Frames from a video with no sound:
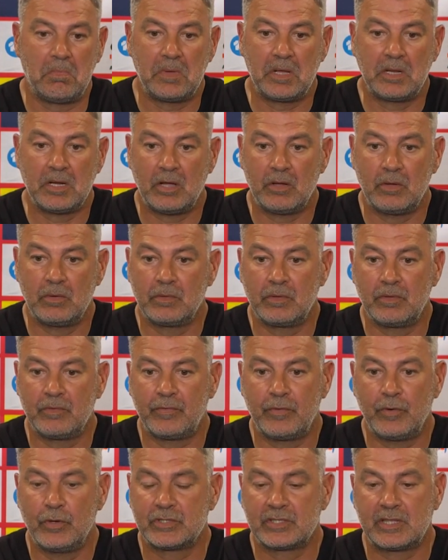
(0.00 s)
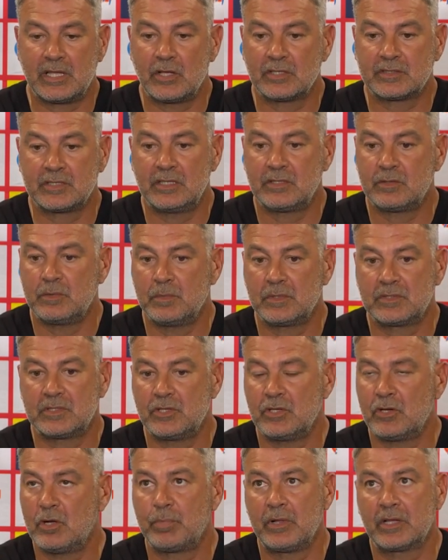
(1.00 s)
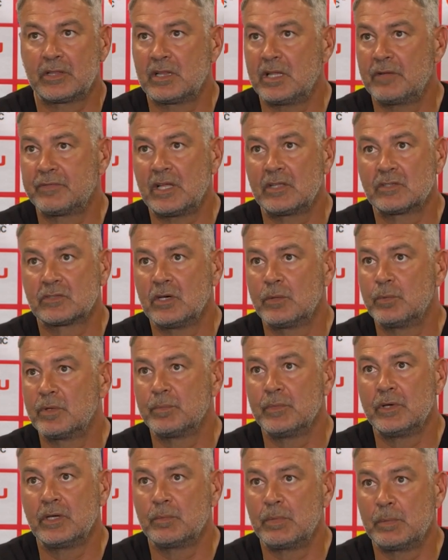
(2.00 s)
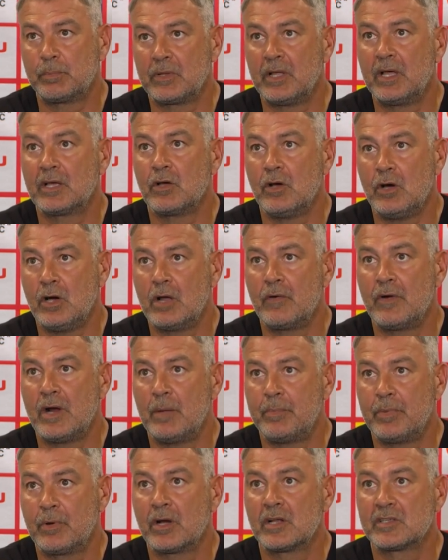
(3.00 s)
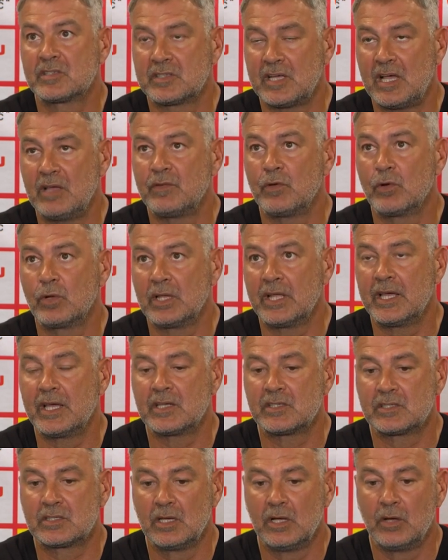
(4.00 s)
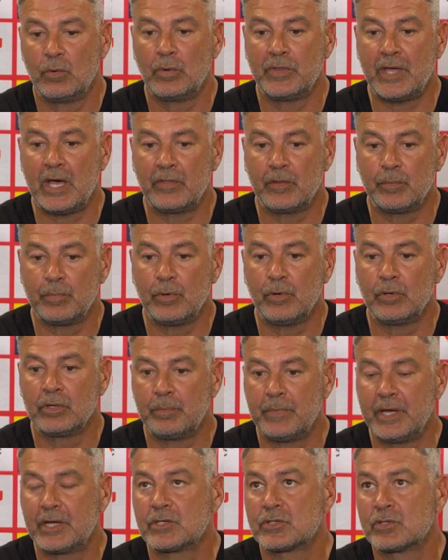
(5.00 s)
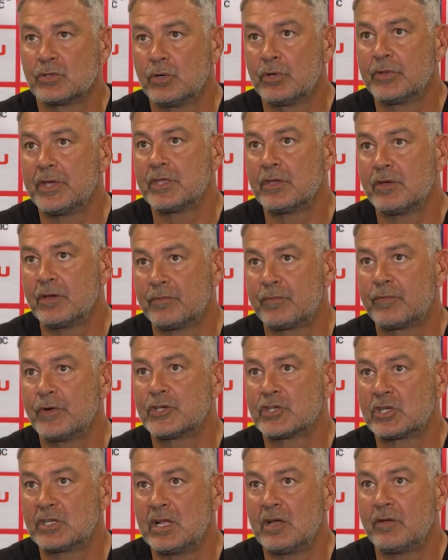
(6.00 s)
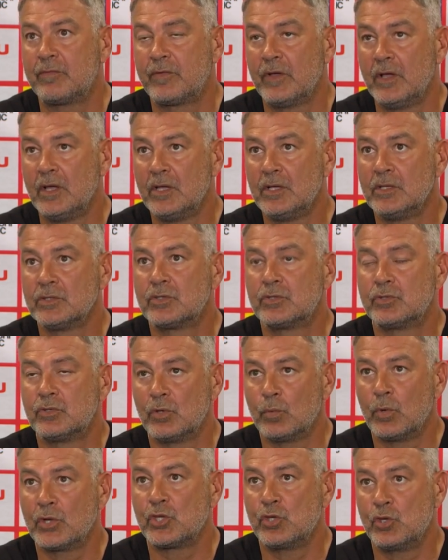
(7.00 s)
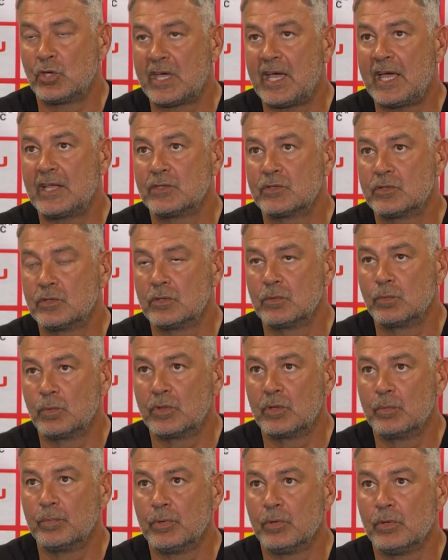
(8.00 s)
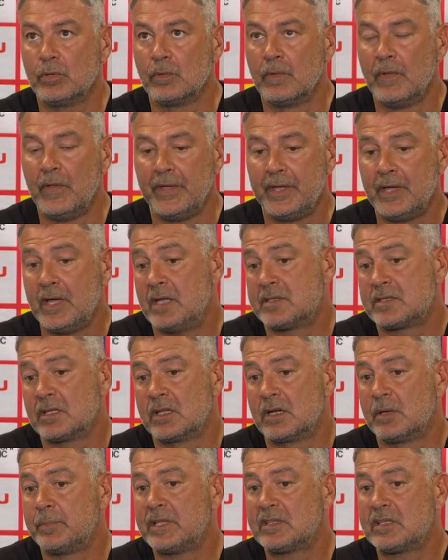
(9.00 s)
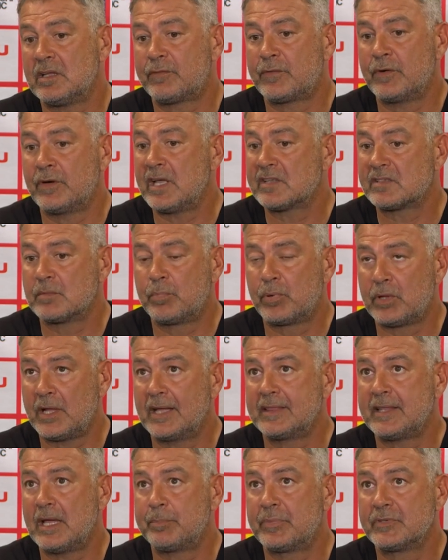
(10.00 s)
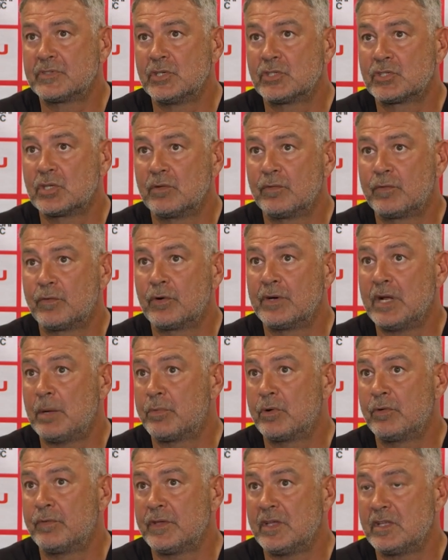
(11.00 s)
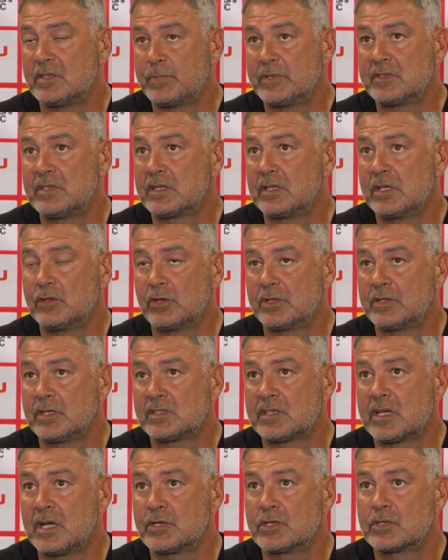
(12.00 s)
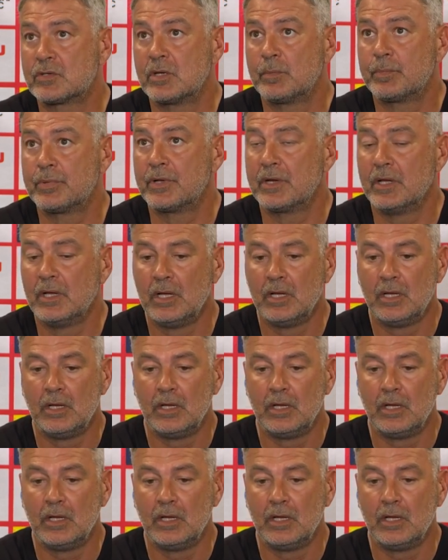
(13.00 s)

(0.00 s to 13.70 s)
you know, the first thing I said to him, I said, you're not playing the left-hand side with me. You'll be playing higher up. I'm going to save your legs without the ball and make sure that you're fresh enough to do what you can do with the ball. It's a little bit different. He hasn't played that position for a number of years, particularly not in this country. But